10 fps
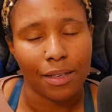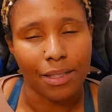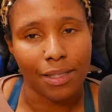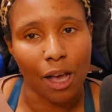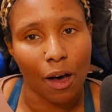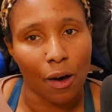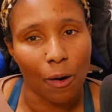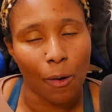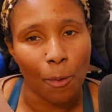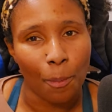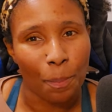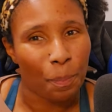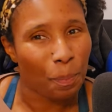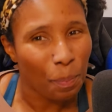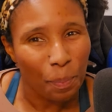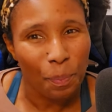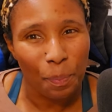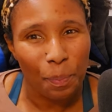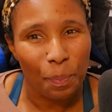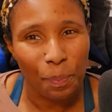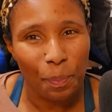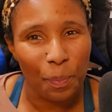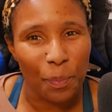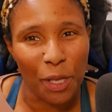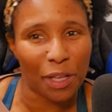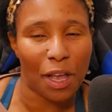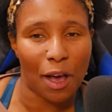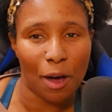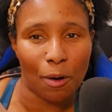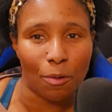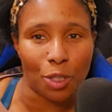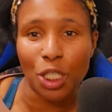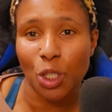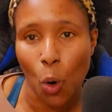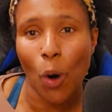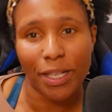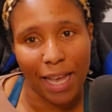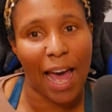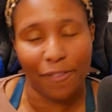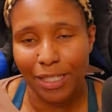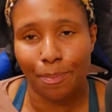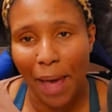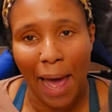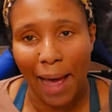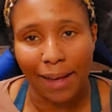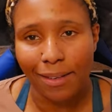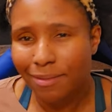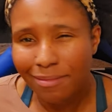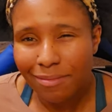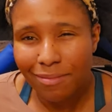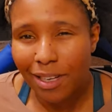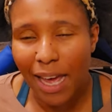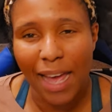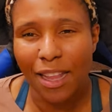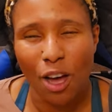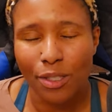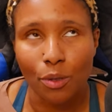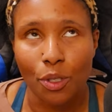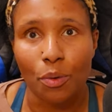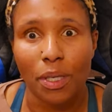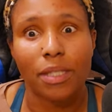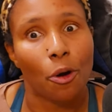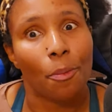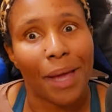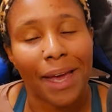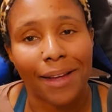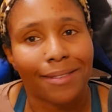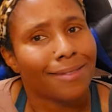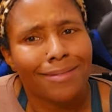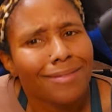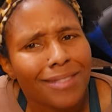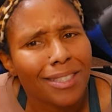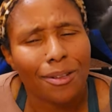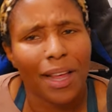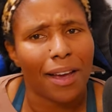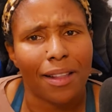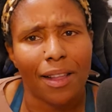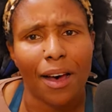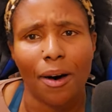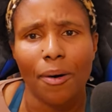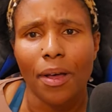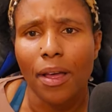So you know, she's going to have his back. And also, too, is her man. So, like, hello.